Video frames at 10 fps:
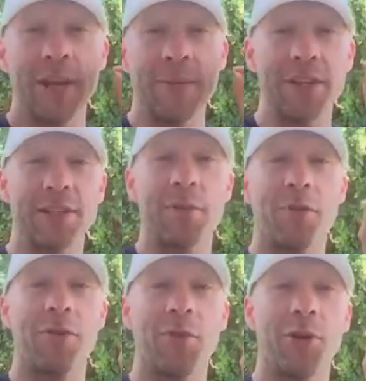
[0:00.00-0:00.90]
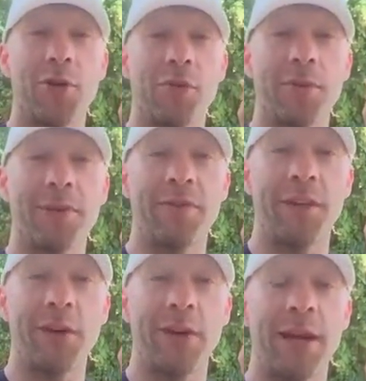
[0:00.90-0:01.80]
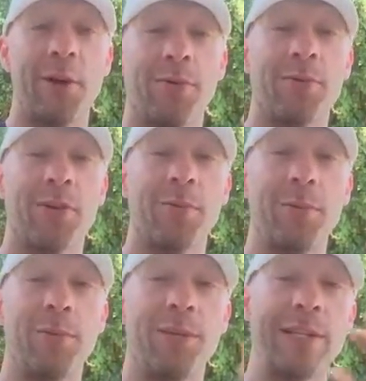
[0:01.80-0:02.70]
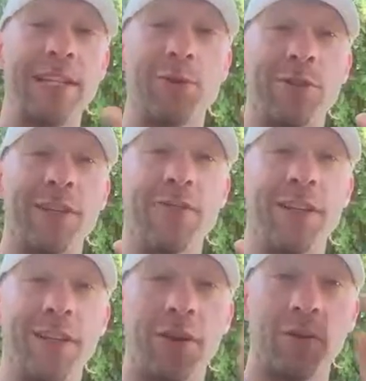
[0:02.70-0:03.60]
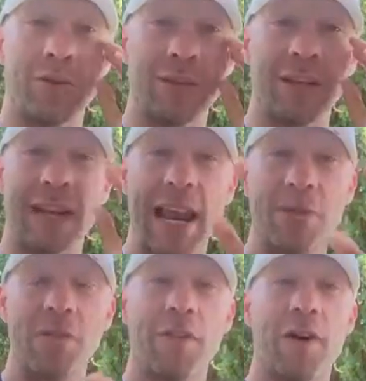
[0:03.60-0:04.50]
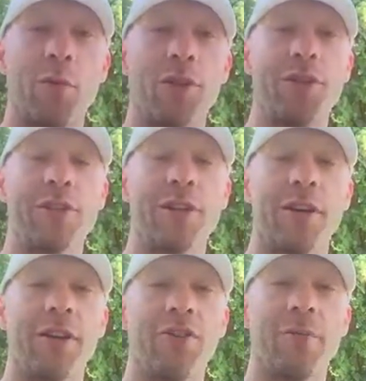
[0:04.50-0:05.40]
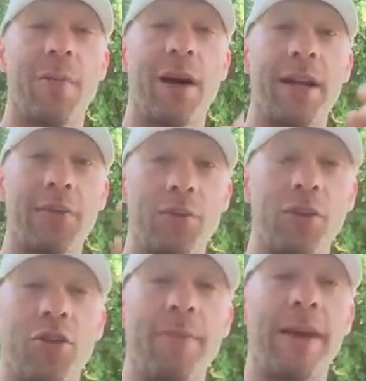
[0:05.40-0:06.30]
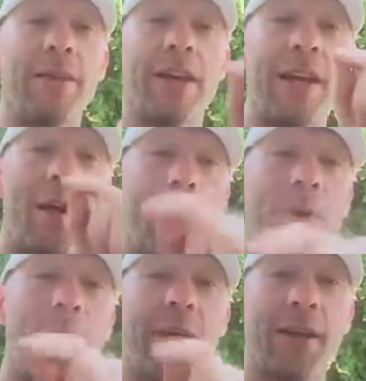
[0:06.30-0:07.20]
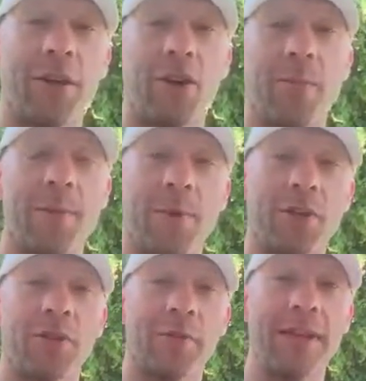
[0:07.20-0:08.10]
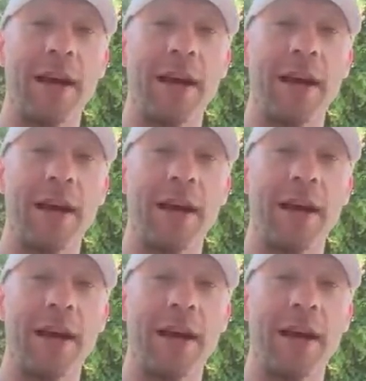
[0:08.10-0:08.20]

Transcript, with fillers: Give me a summary of what you got from this video. It helps for other people to see what's in the video and also to clarify what you just heard in your mind, what you made of it. Pop that in the comment box for me